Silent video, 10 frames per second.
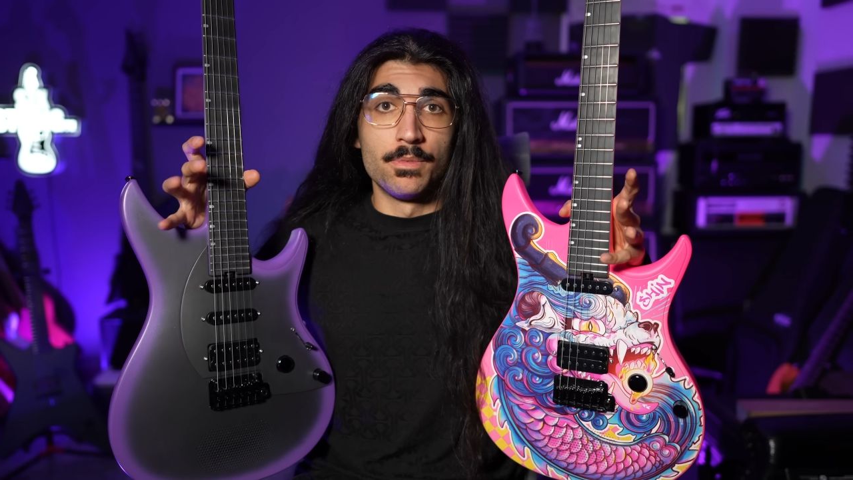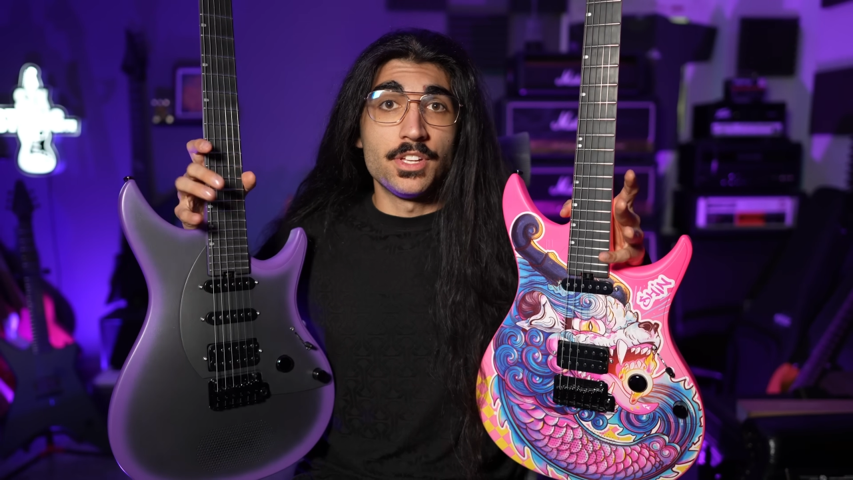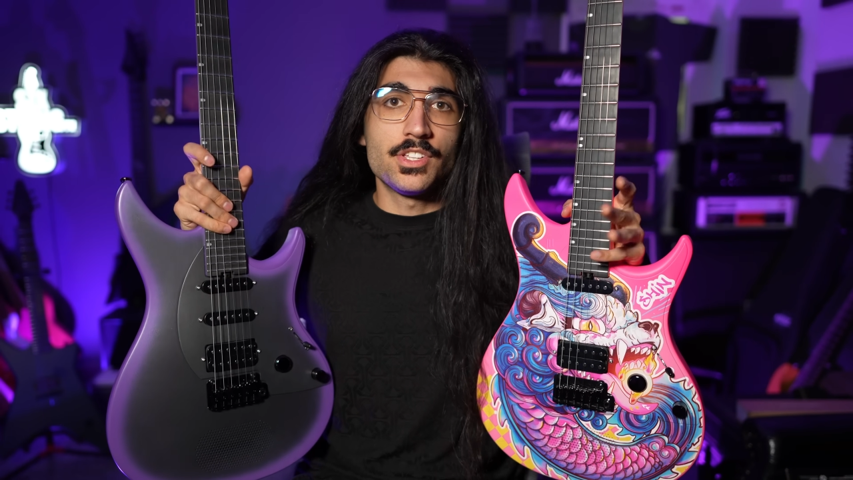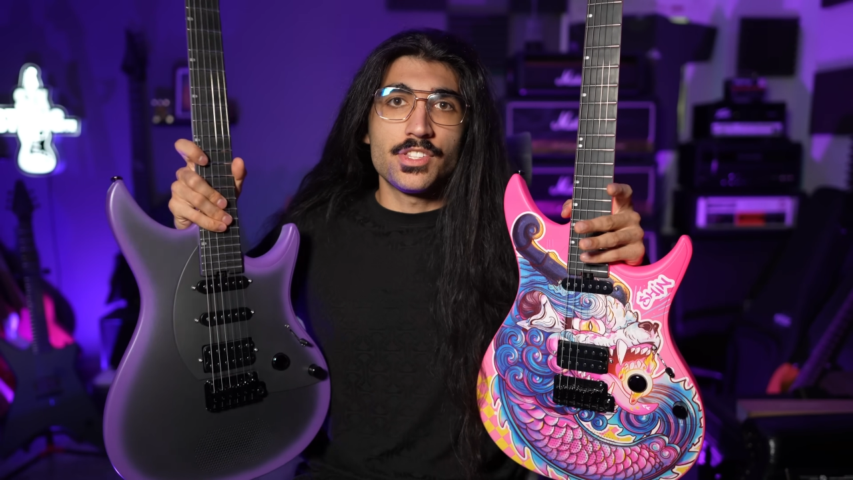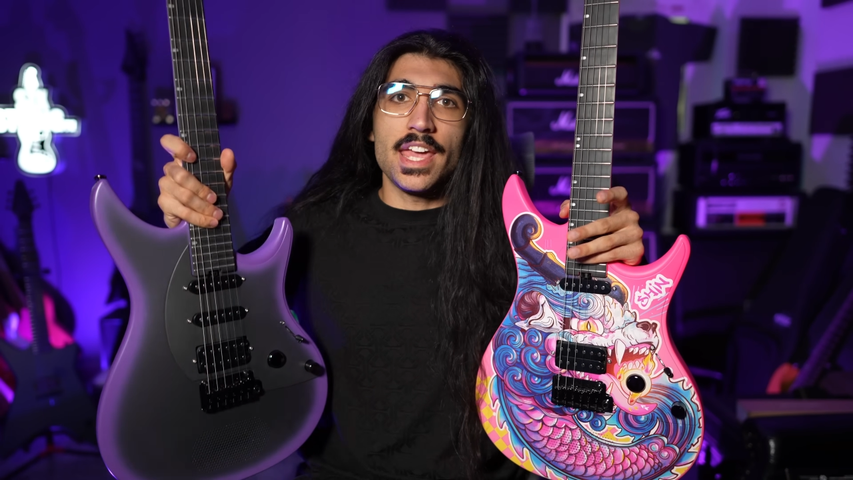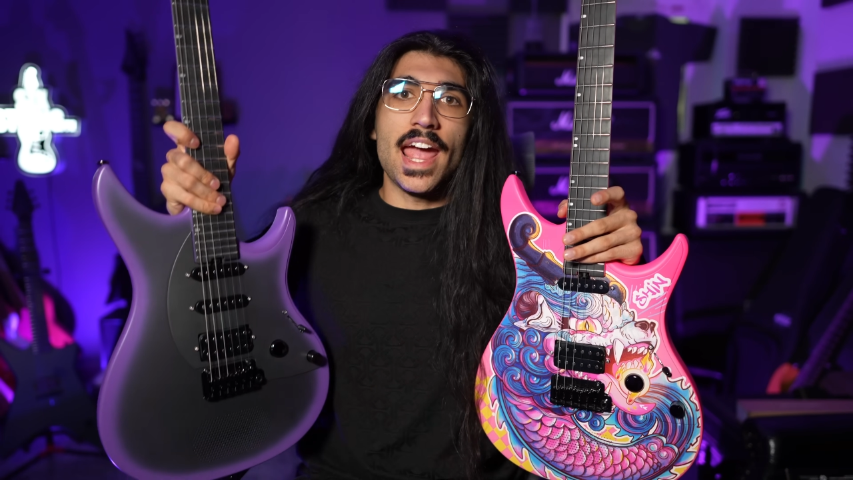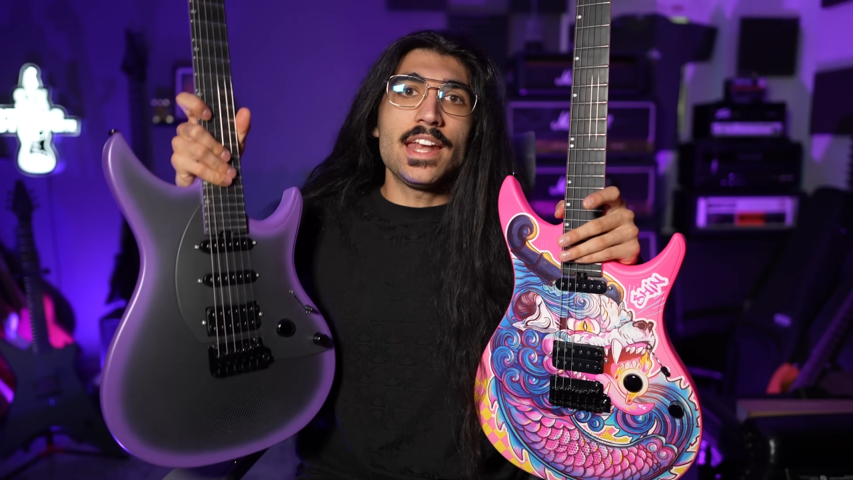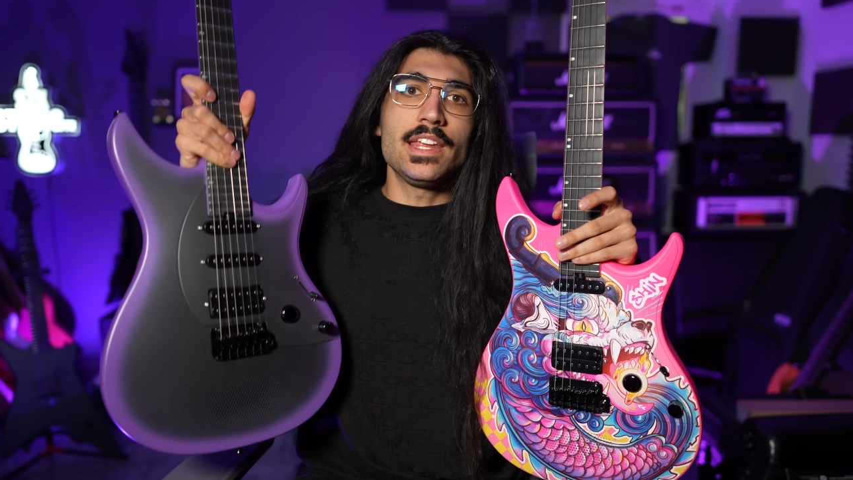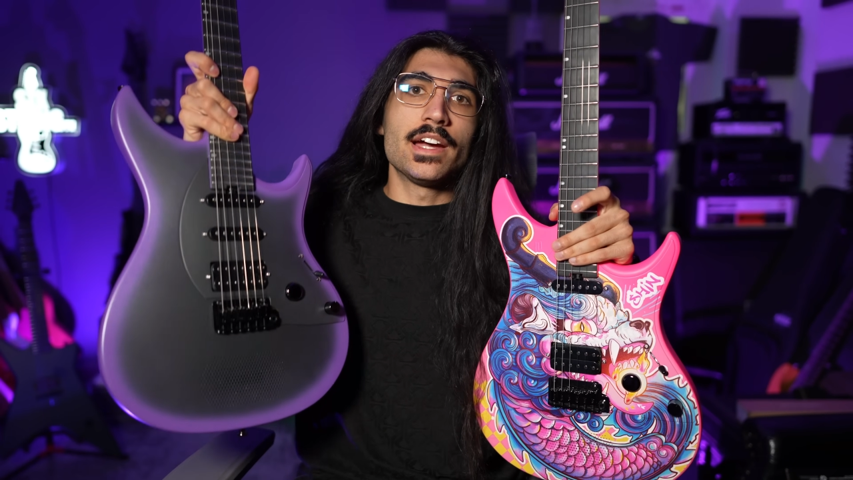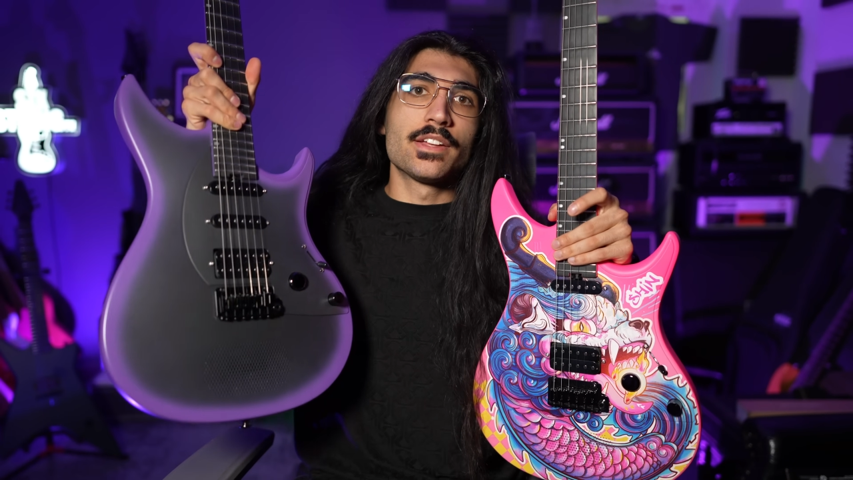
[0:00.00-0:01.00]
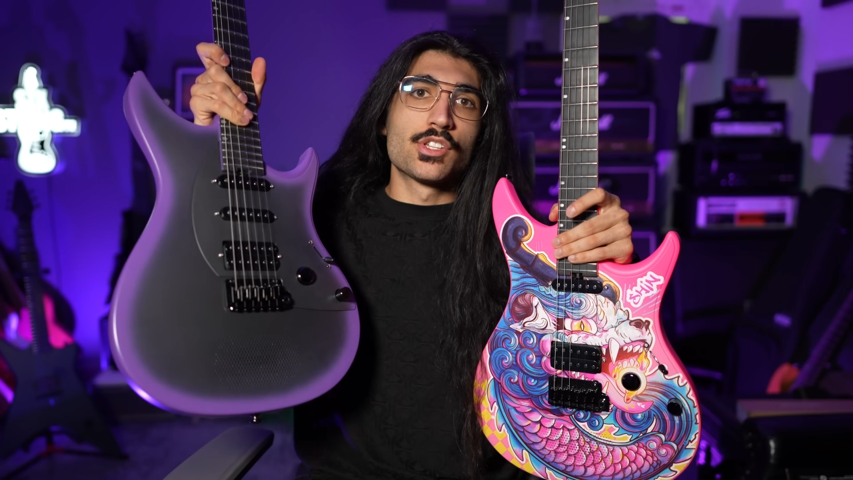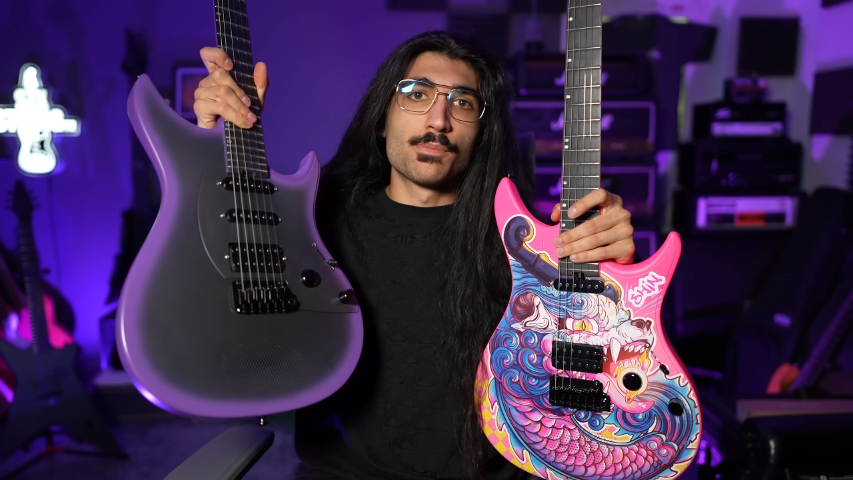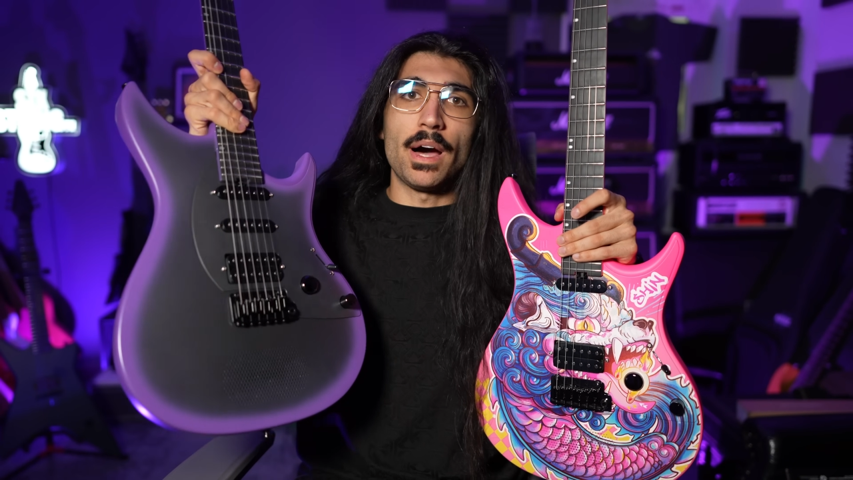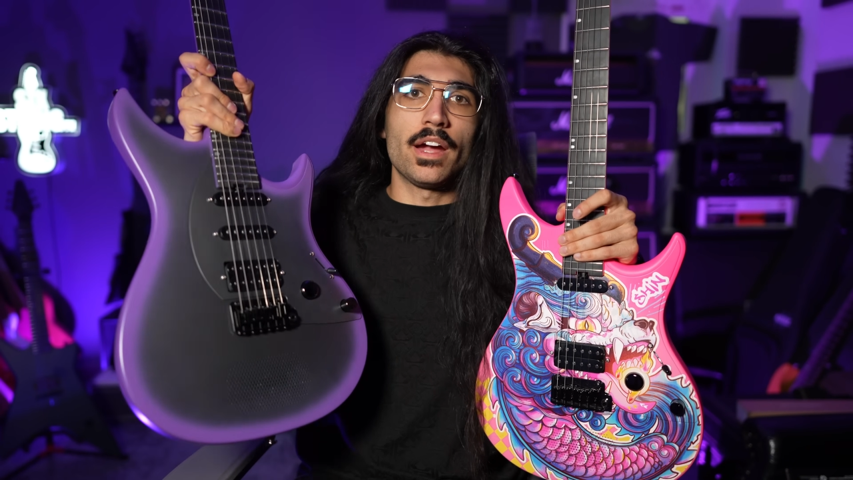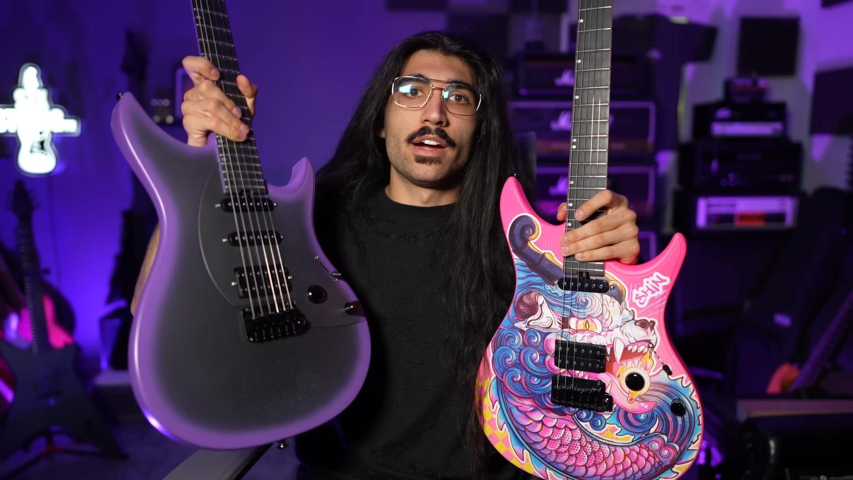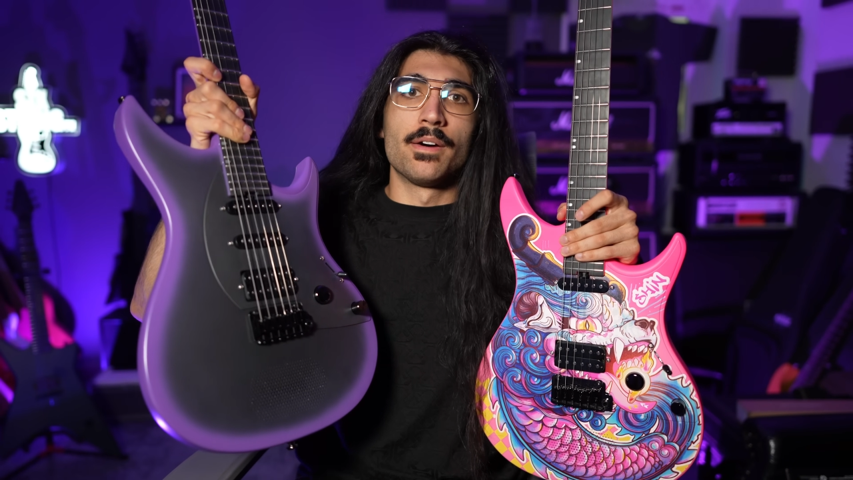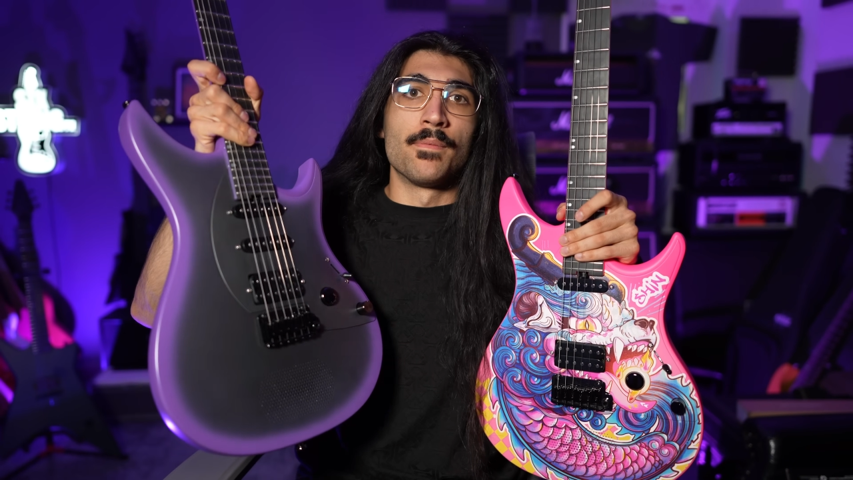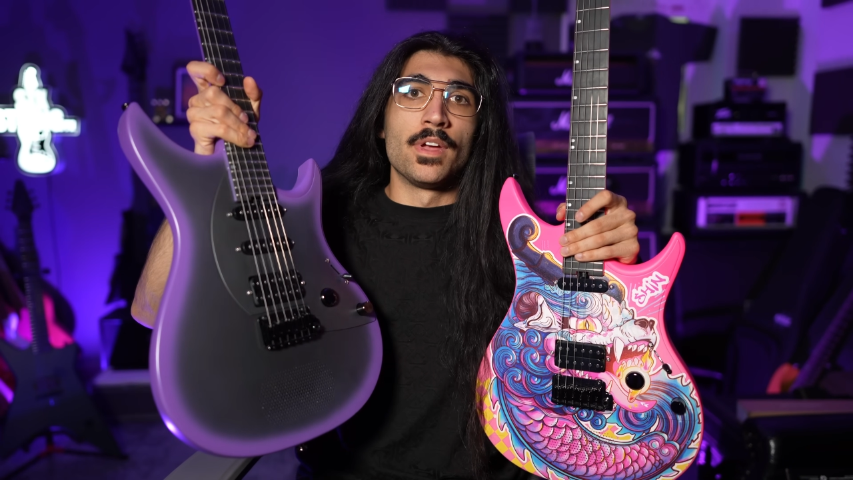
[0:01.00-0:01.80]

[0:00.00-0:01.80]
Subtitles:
This is the Enya Inspire,